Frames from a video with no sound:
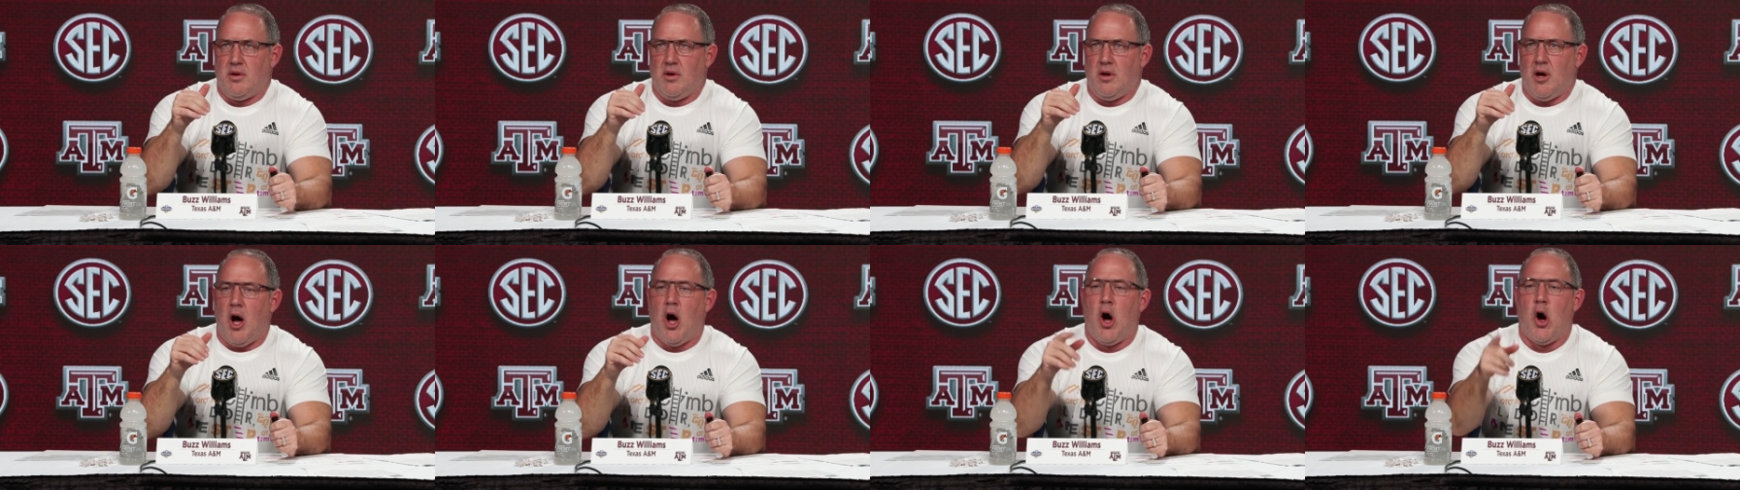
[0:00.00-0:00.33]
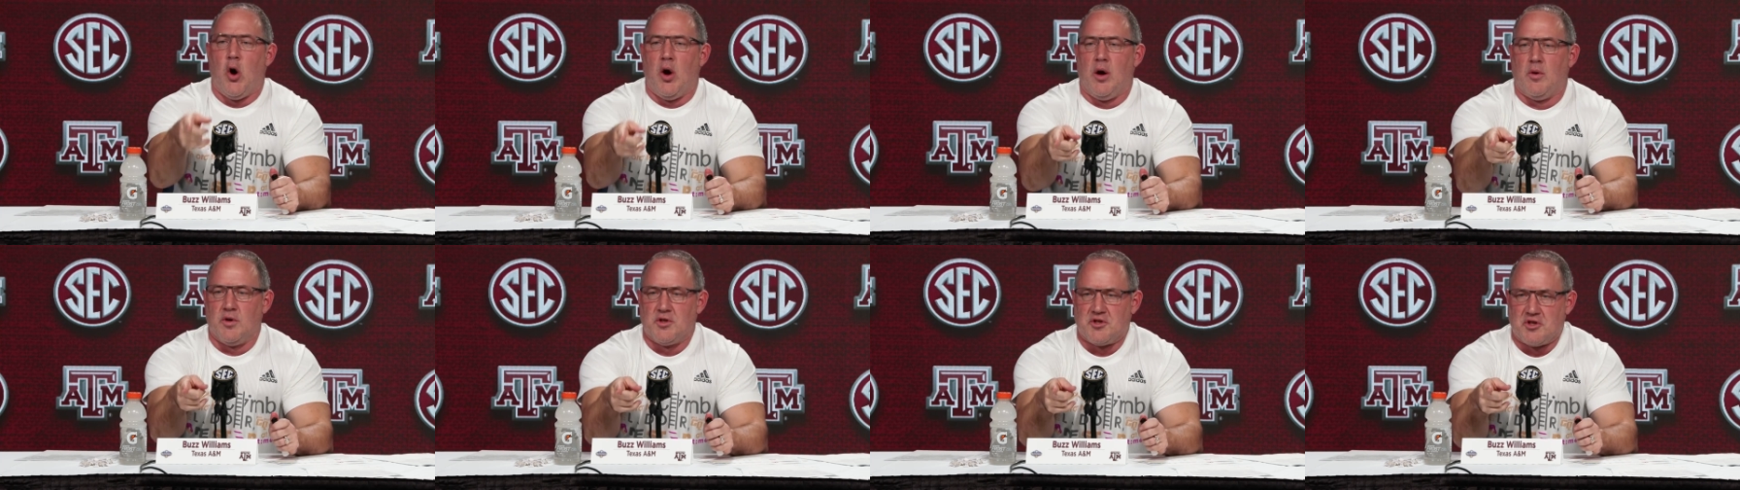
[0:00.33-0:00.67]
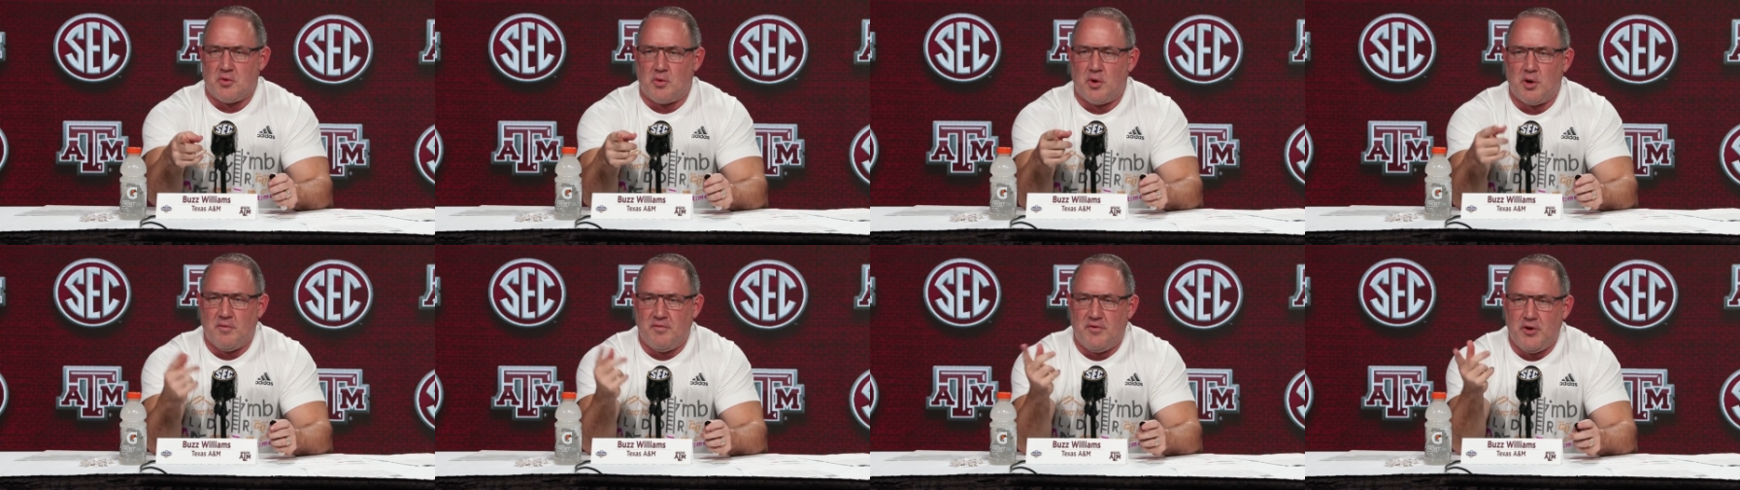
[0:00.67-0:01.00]
Oh, it was
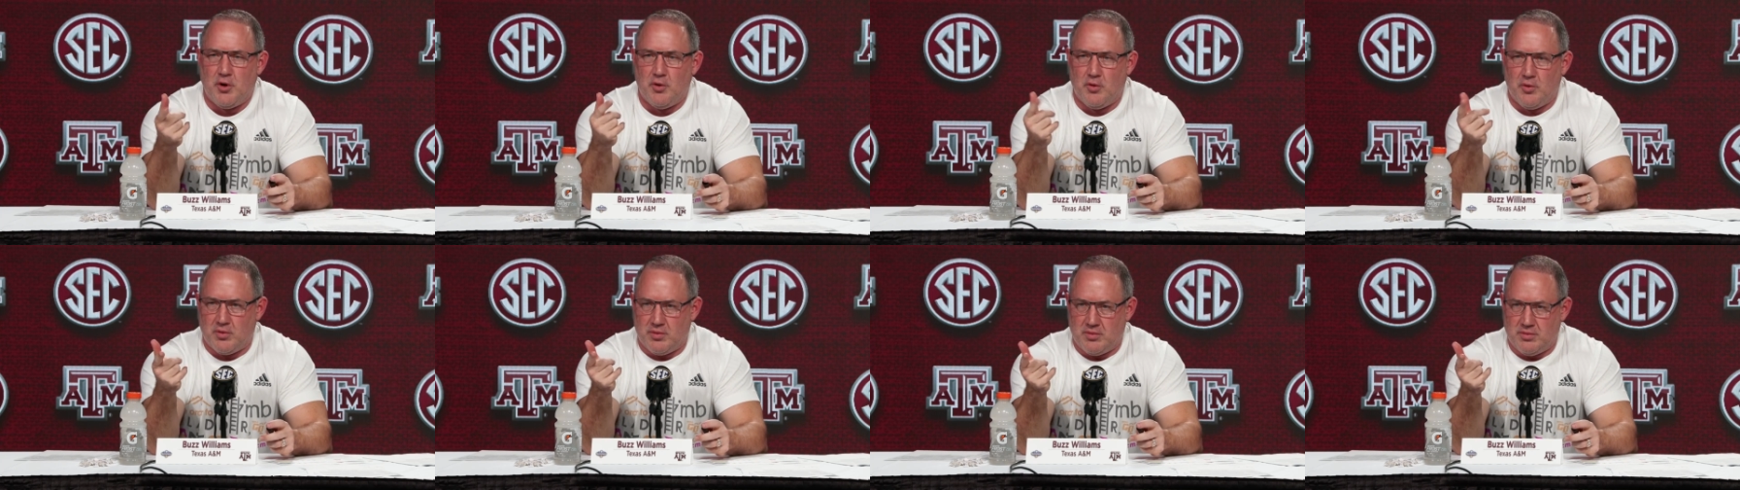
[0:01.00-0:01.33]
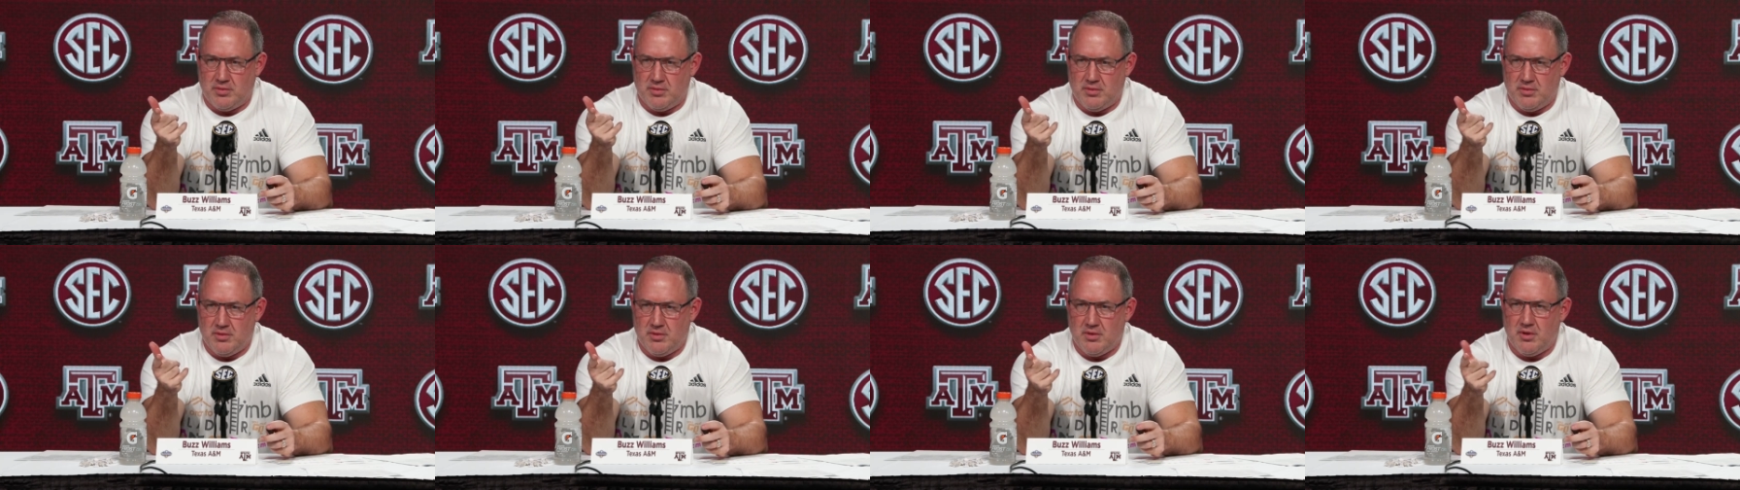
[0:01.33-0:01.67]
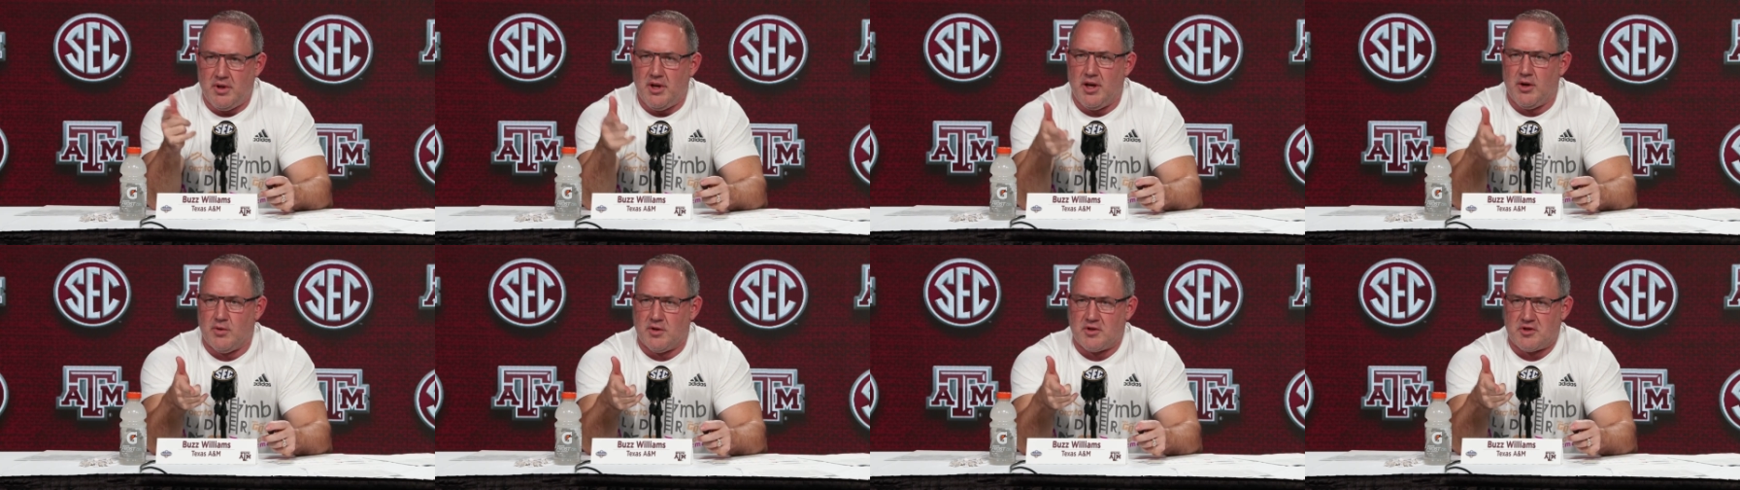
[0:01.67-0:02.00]
a review.
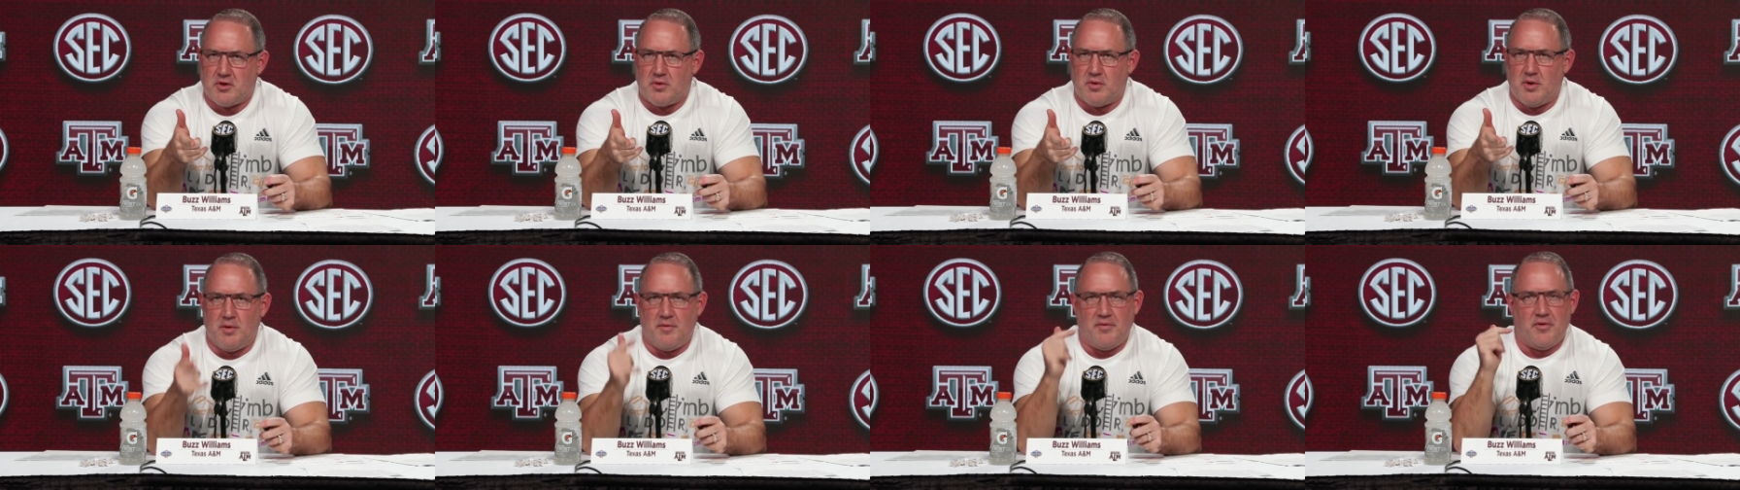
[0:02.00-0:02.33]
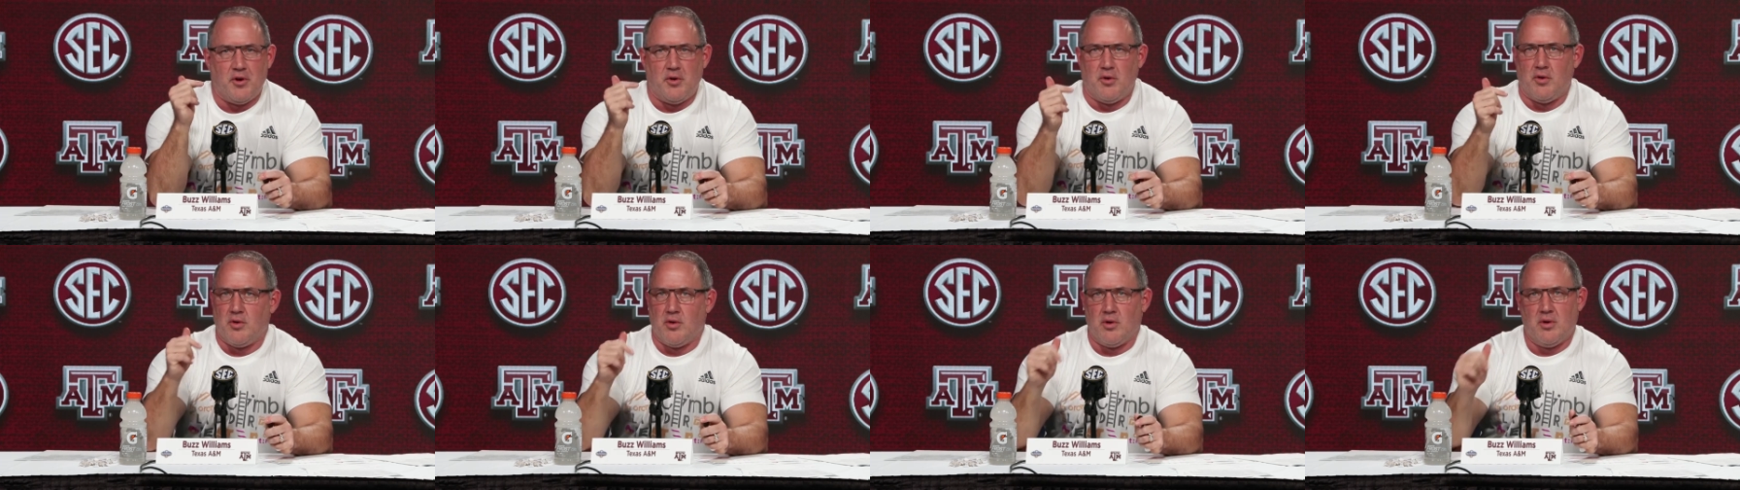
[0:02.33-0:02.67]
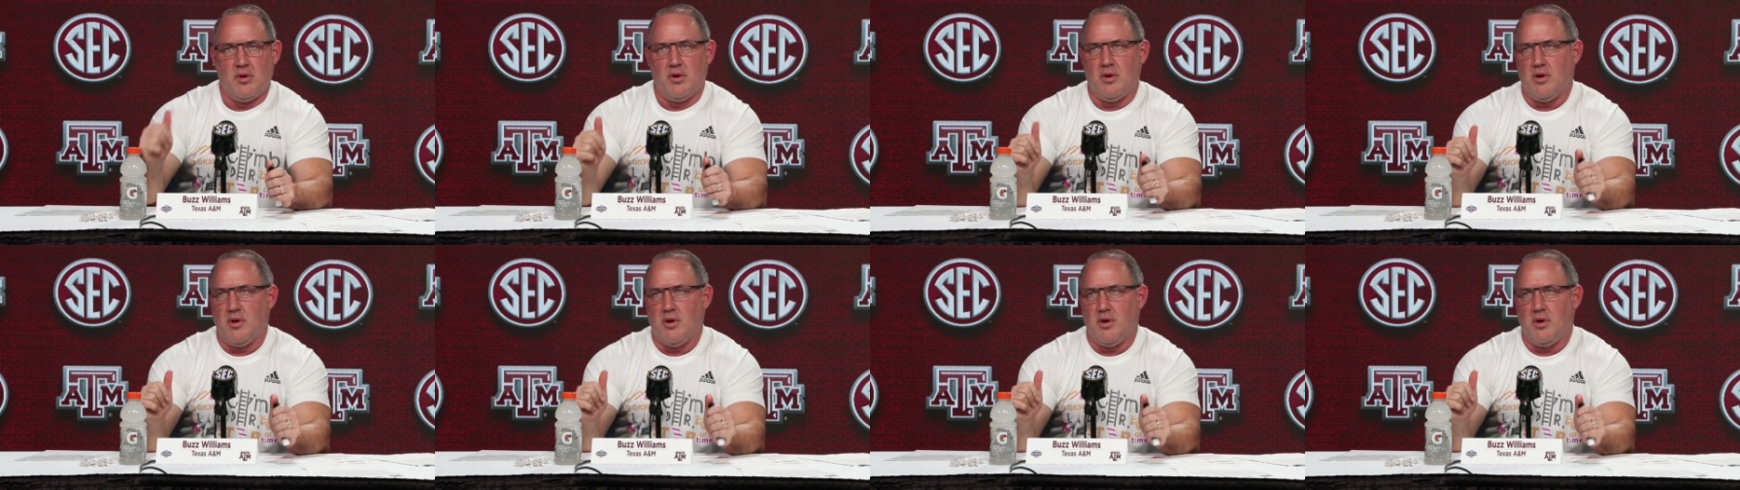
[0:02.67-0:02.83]
It was a review.